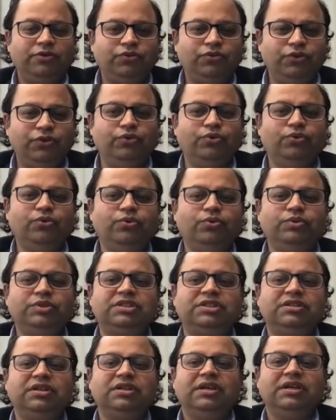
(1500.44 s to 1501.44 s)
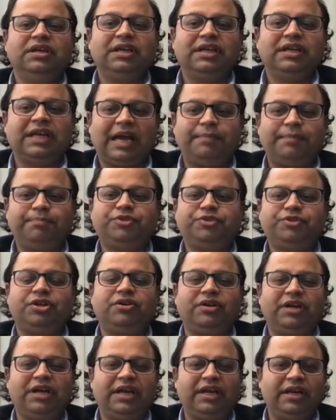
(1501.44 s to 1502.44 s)
to use,
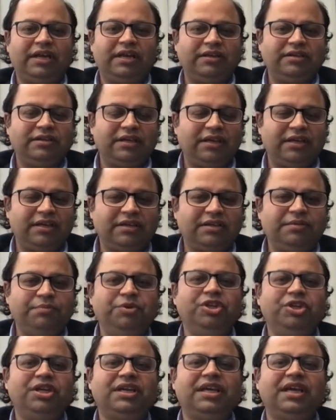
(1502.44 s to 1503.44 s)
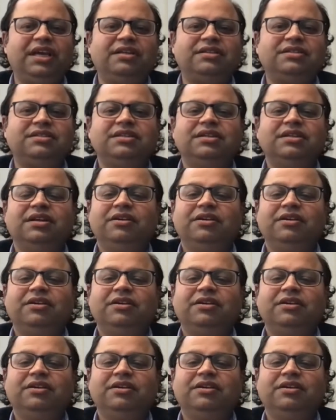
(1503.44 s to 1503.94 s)
capture, and, and communicate